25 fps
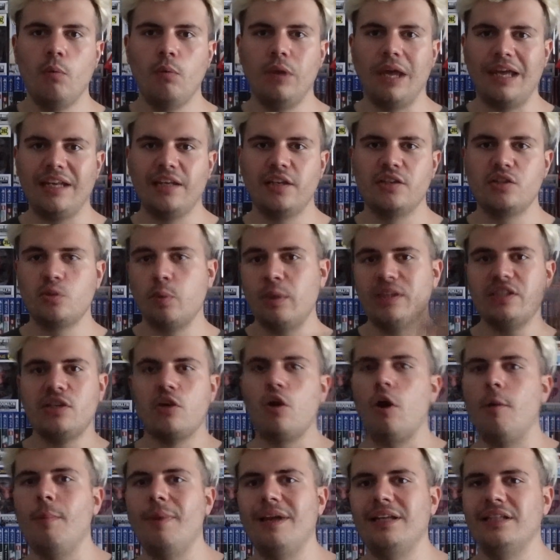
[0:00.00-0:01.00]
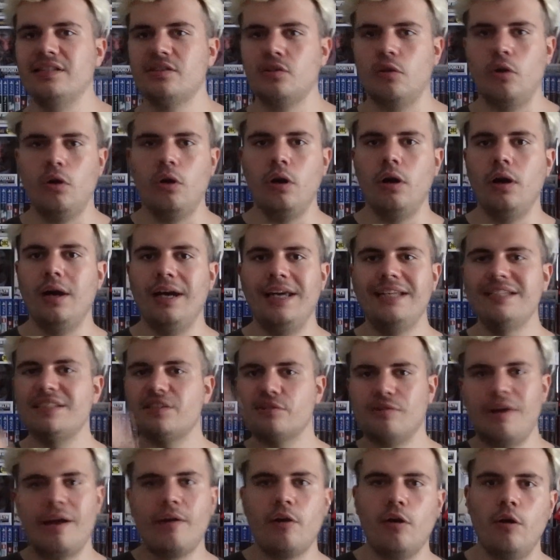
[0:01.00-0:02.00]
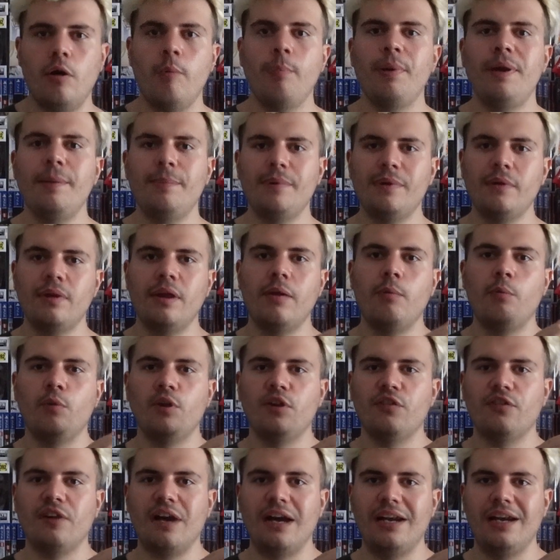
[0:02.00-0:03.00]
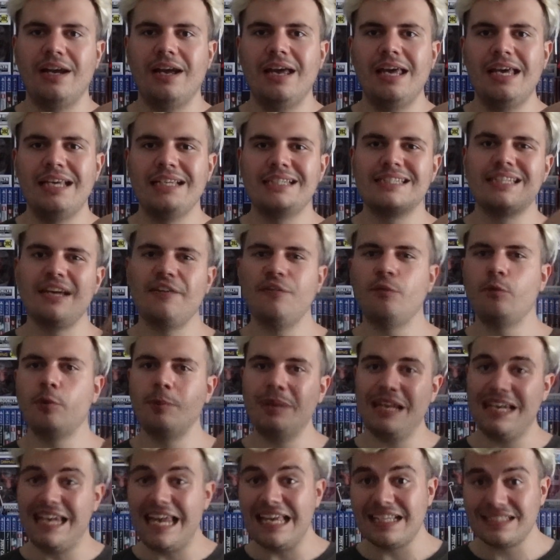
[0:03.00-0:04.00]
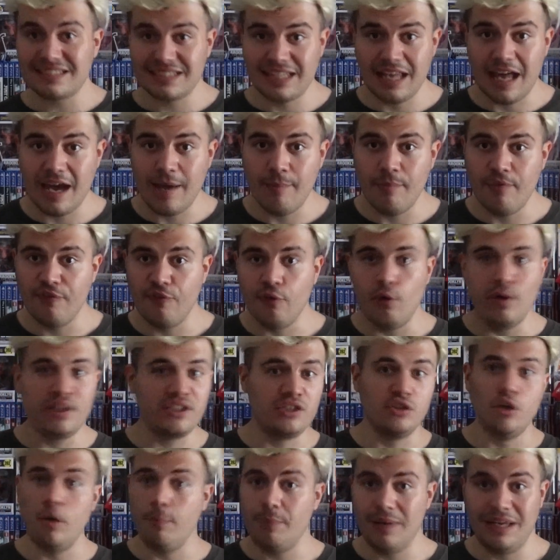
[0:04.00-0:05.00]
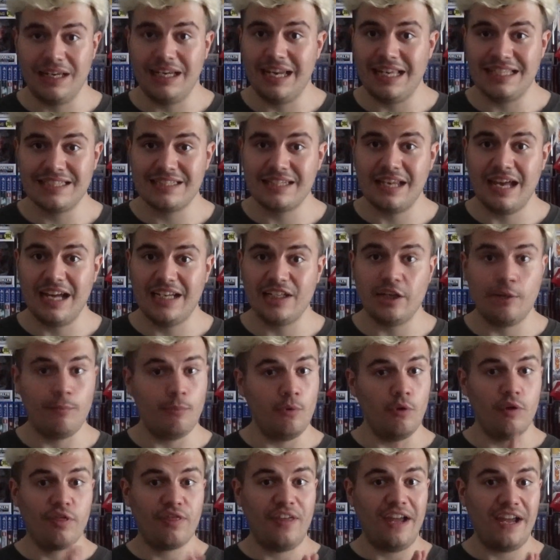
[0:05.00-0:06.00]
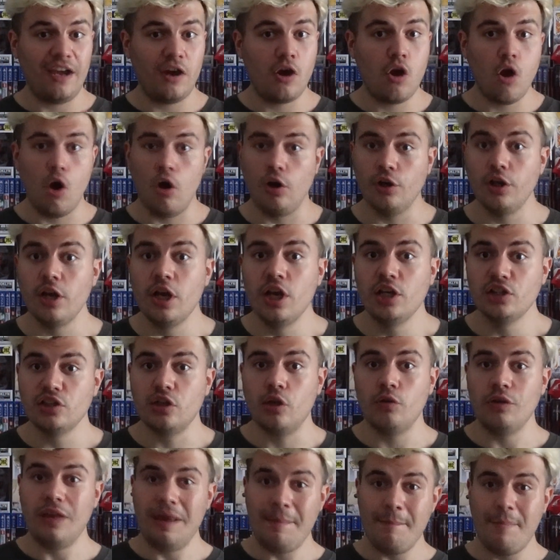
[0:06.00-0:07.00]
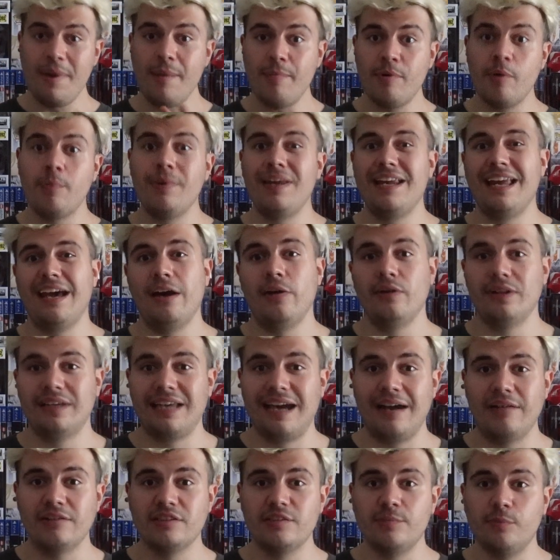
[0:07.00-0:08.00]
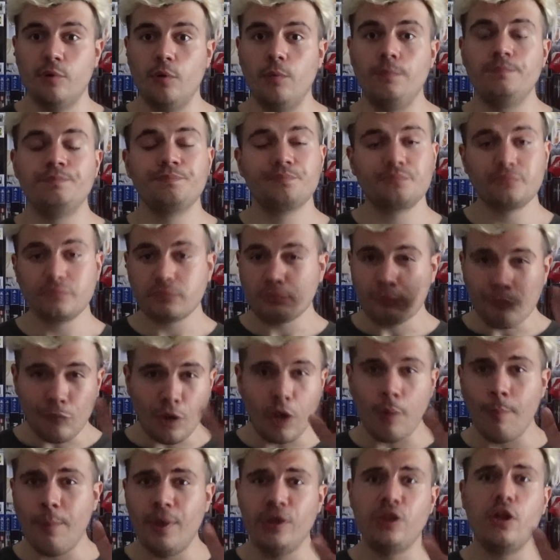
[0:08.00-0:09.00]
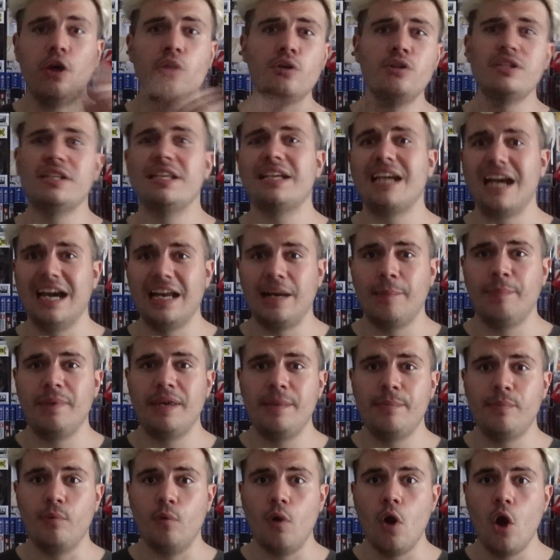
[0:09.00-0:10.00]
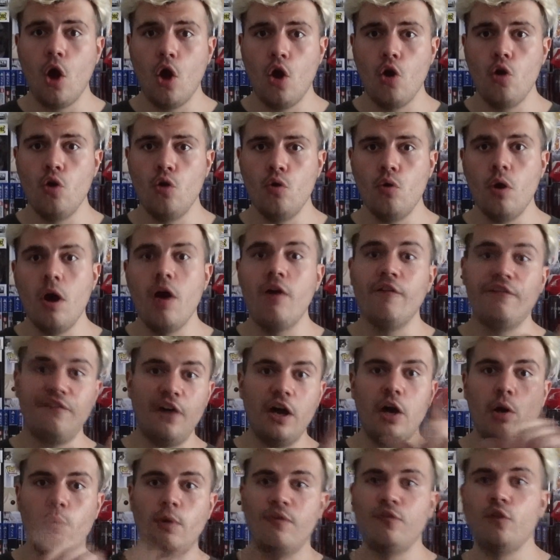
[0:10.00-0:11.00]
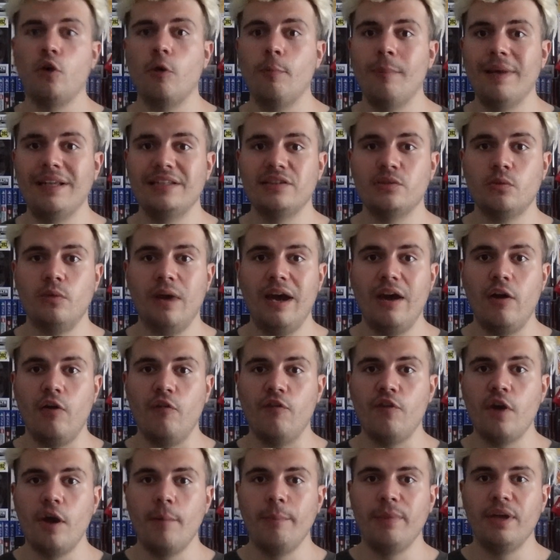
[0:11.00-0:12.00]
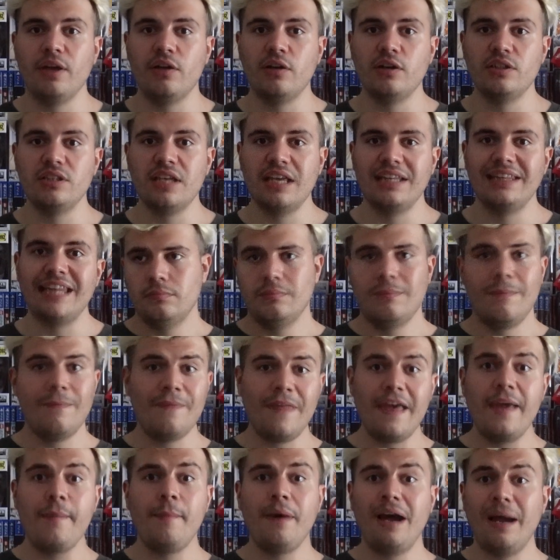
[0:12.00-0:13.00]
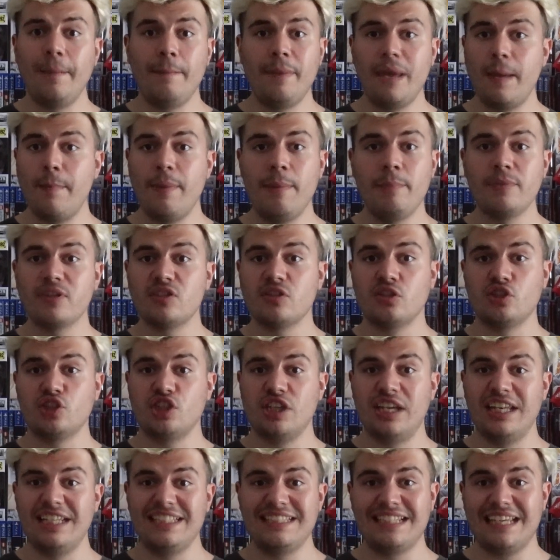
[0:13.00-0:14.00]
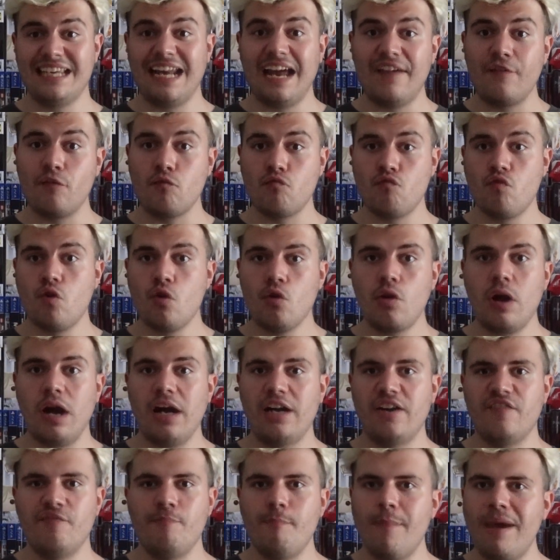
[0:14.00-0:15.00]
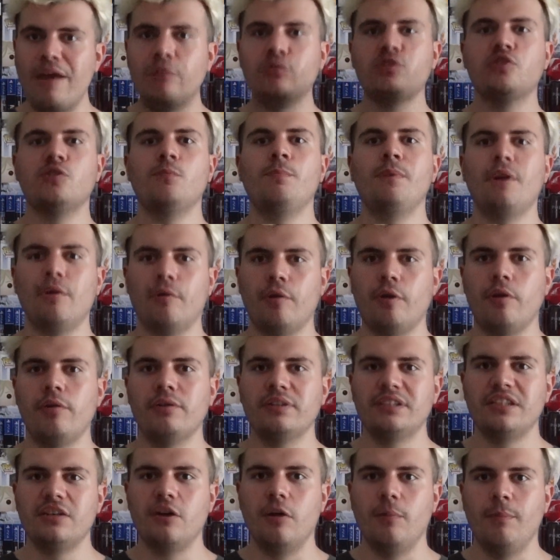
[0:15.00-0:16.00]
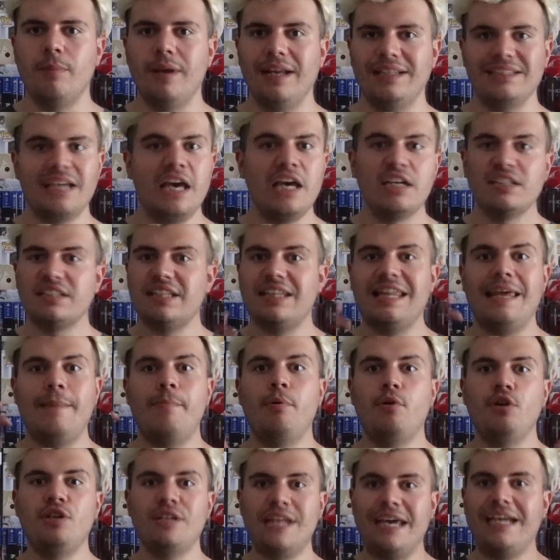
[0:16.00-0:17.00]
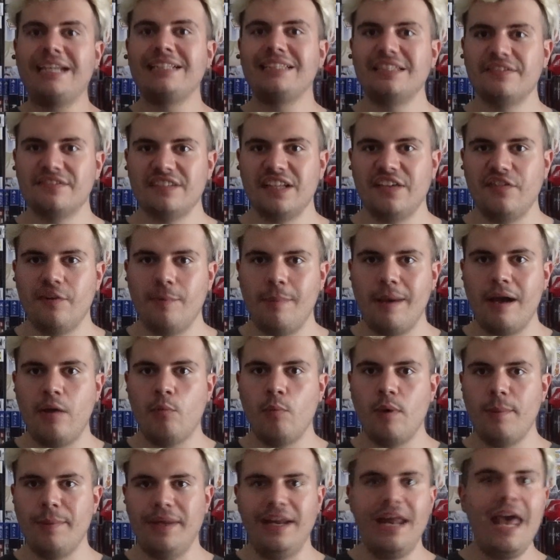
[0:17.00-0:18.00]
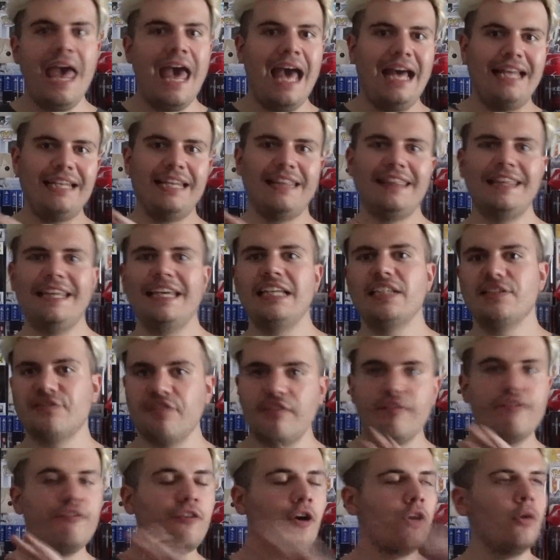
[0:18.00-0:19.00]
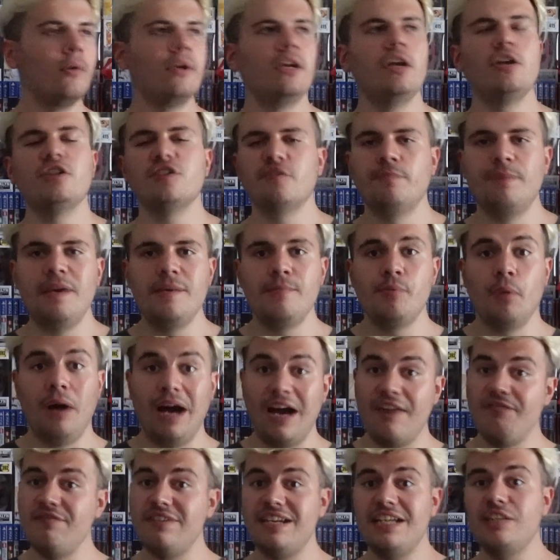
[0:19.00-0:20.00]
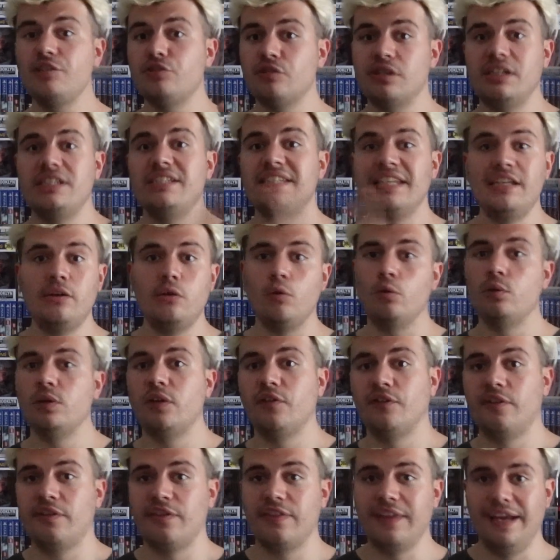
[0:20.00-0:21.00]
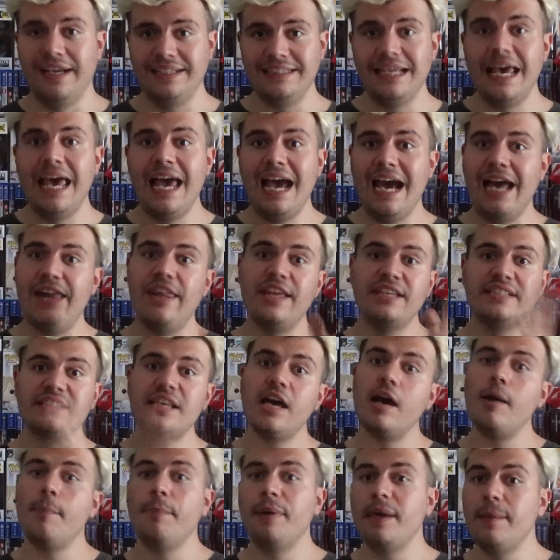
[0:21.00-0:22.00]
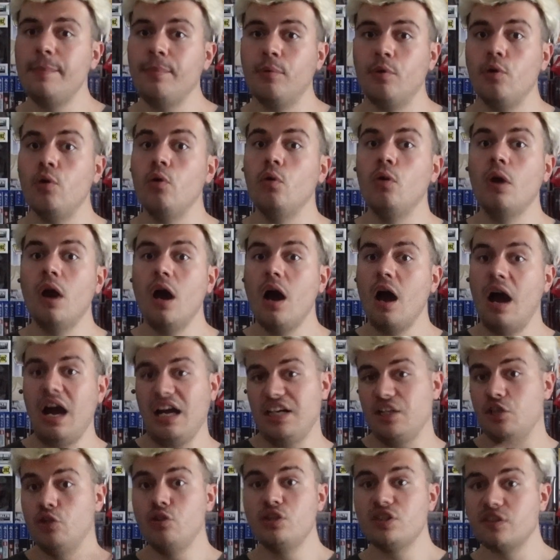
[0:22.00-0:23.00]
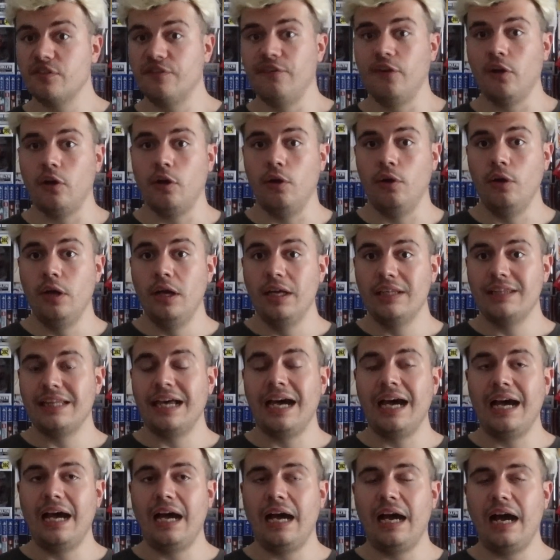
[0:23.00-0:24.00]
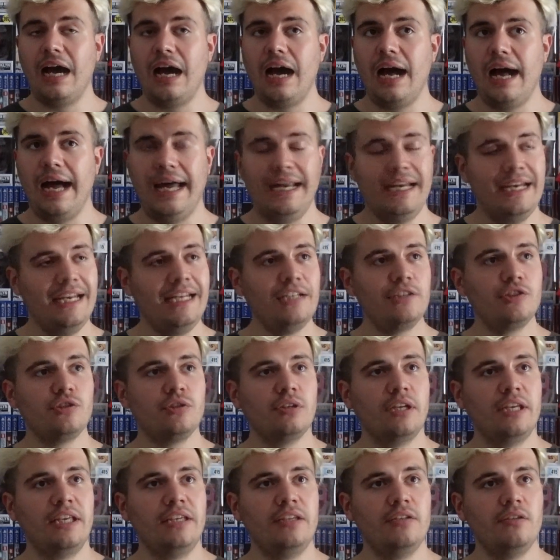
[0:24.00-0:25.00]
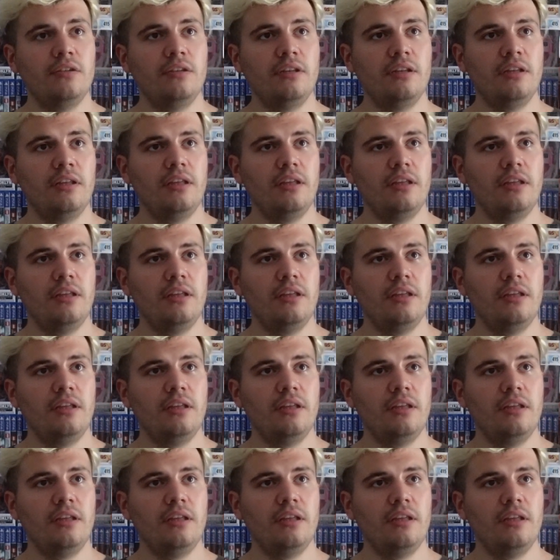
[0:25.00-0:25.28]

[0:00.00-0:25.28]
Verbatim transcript: like Twitter comments or Instagram comments or people that would have kind of stuff would have been let slide before, it's not being let slide no more, thank God. So then people are being held accountable. But those are the kind of people who fuck with your mental health, because they might be a bit misogynistic and have a real kind of male superiority complex. So they put negative stuff about women. And the thing is, from following loads of people, I've literally seen all different things. And there's certain people who I used to follow that I literally,